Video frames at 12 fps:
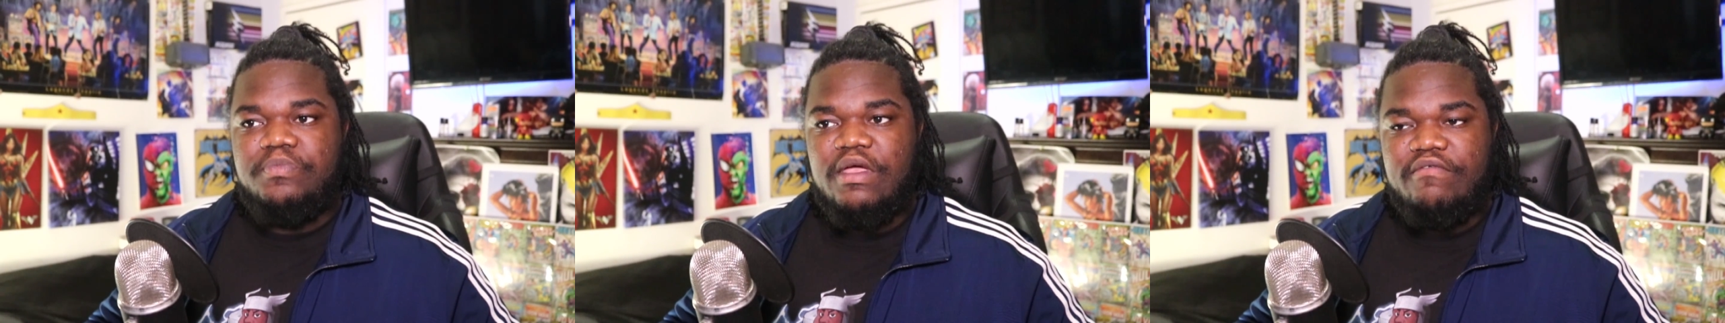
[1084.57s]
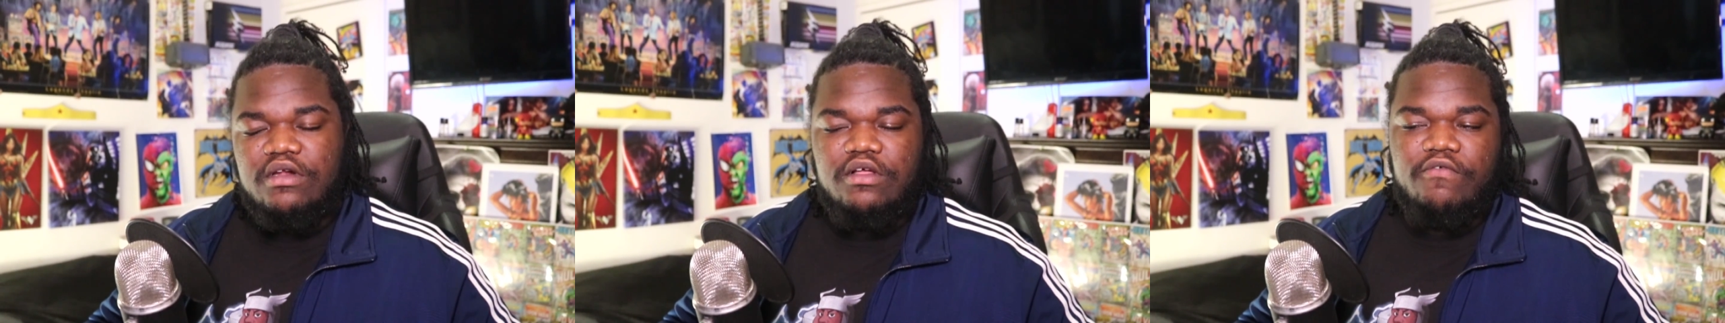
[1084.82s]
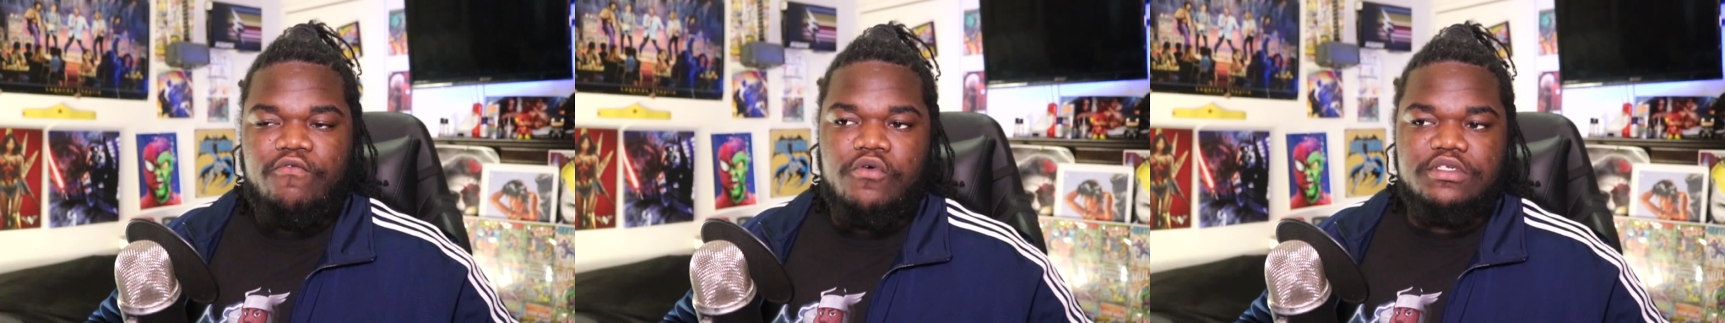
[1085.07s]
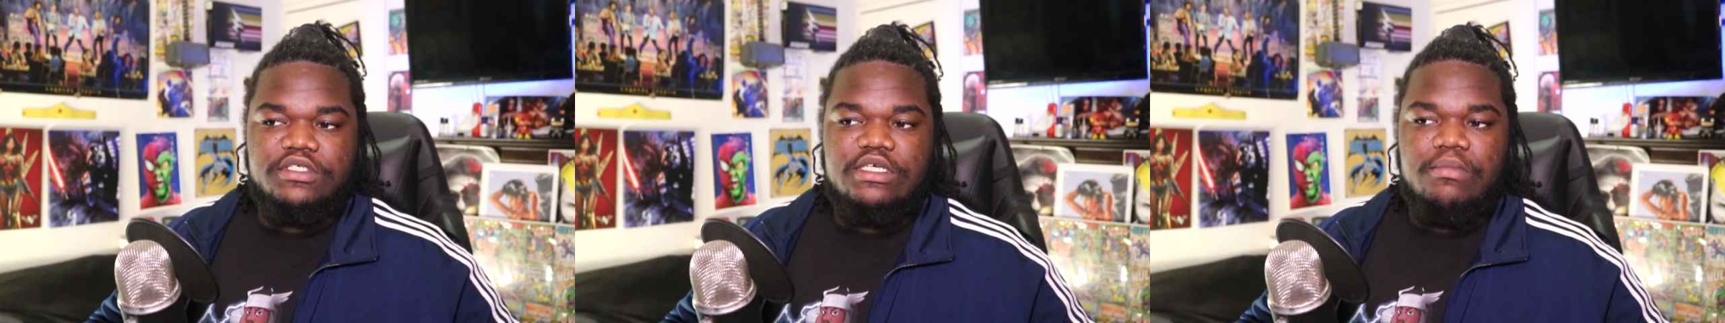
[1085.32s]
definitely looking
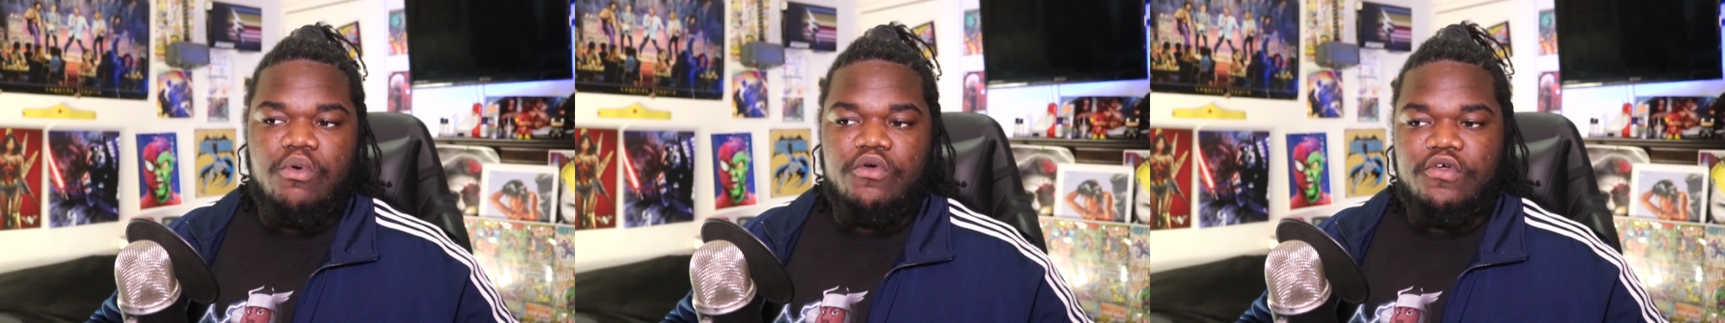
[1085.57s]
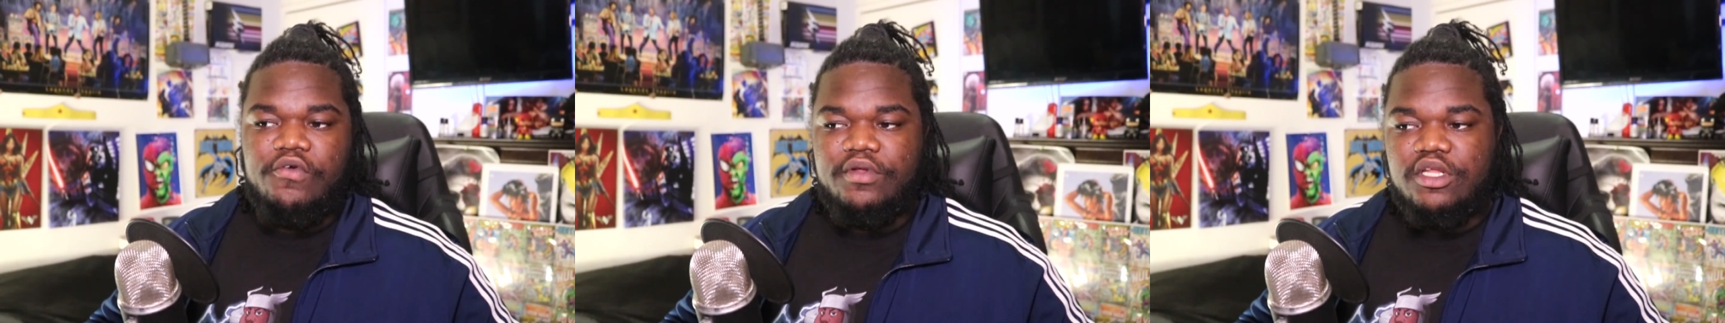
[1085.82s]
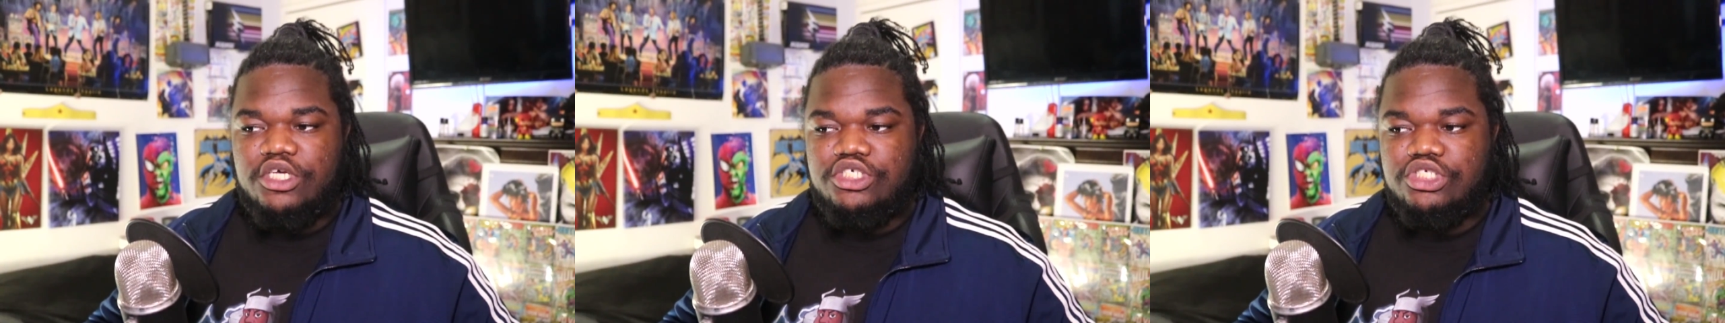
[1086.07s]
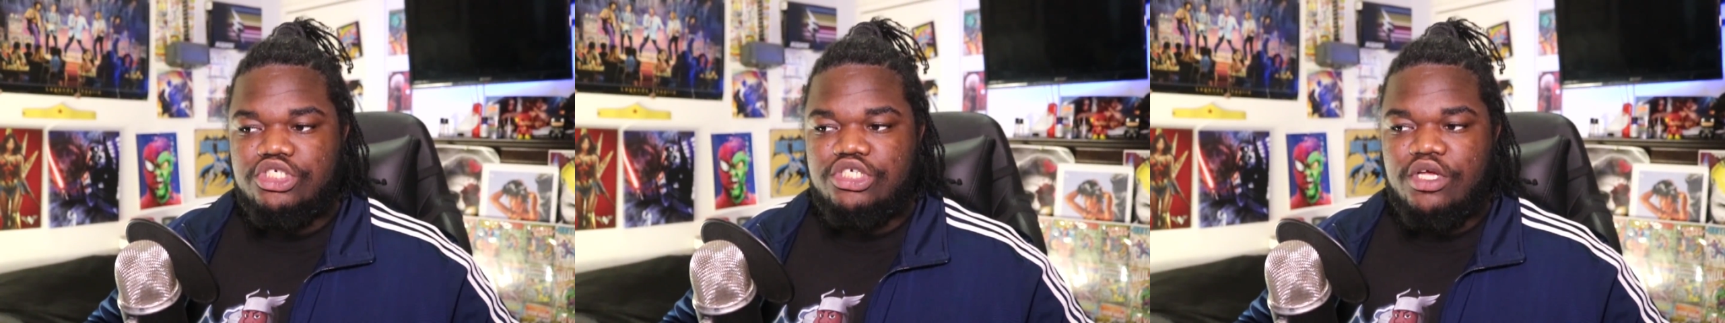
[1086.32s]
forward to see more of their
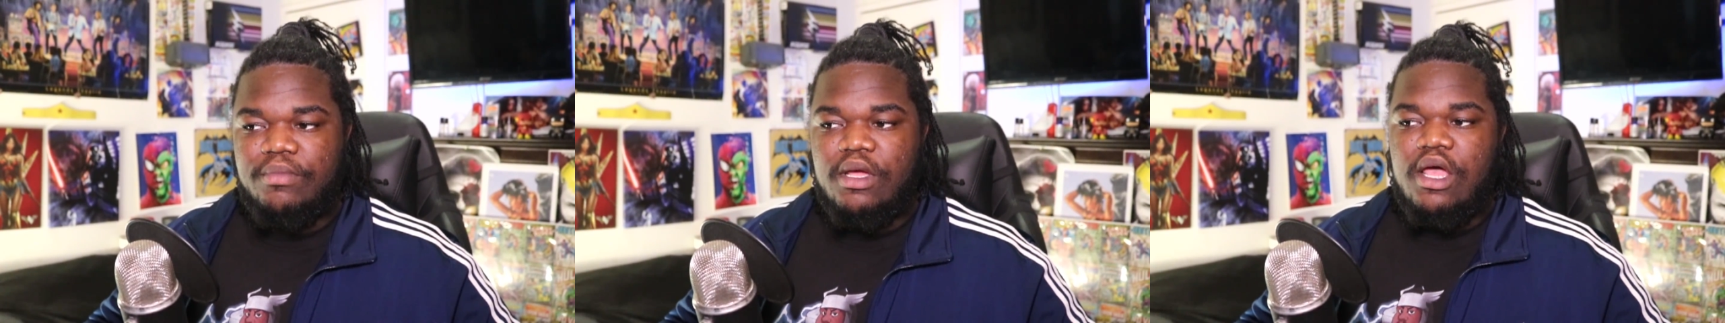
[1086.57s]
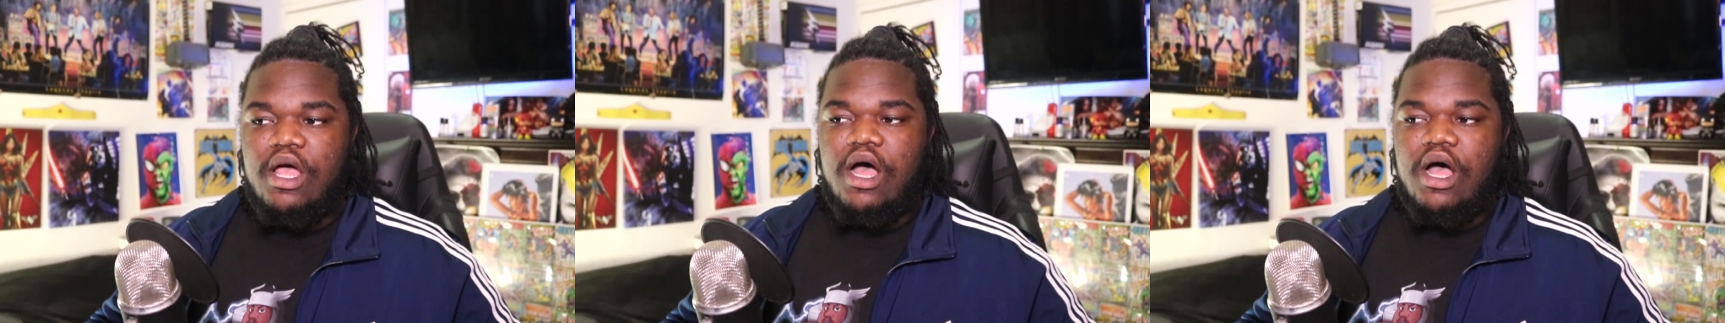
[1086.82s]
relationship.